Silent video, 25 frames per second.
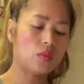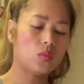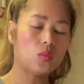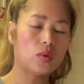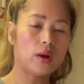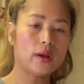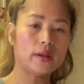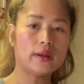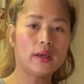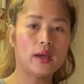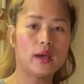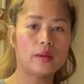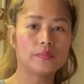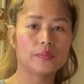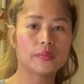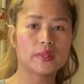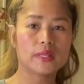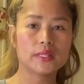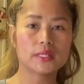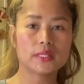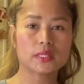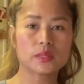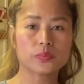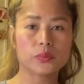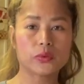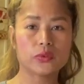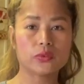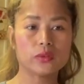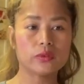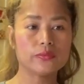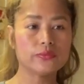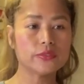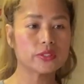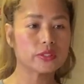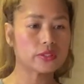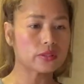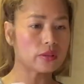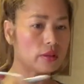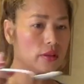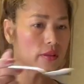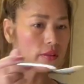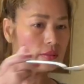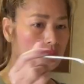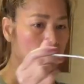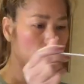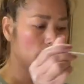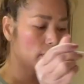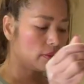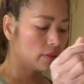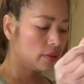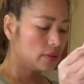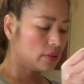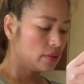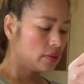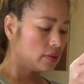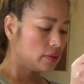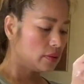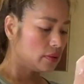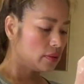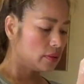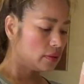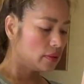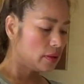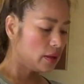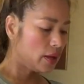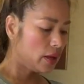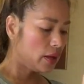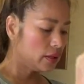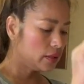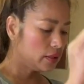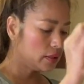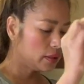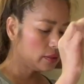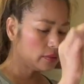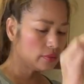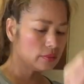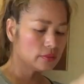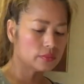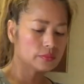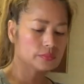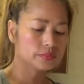1/2 teaspoon of salt added.